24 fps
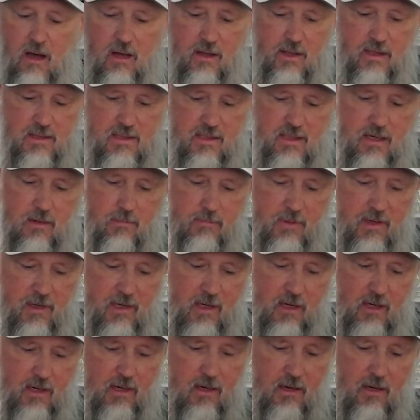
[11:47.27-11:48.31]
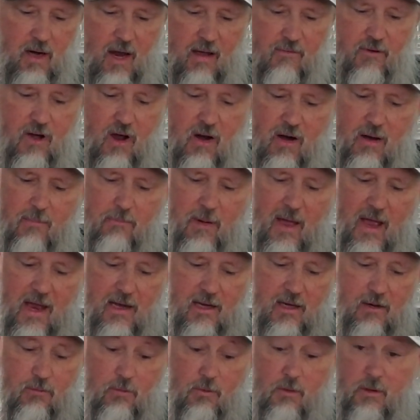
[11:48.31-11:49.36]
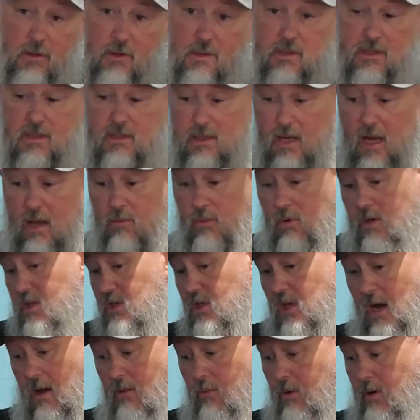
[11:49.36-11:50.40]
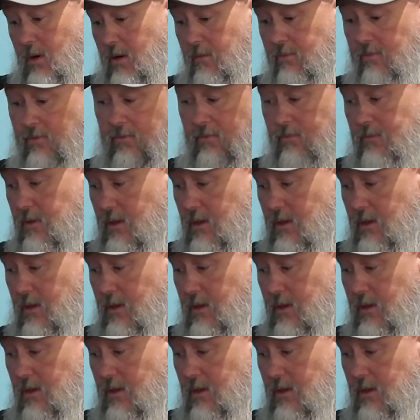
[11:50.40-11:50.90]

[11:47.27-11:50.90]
all this up in here. I've already packed it once. I wish I would have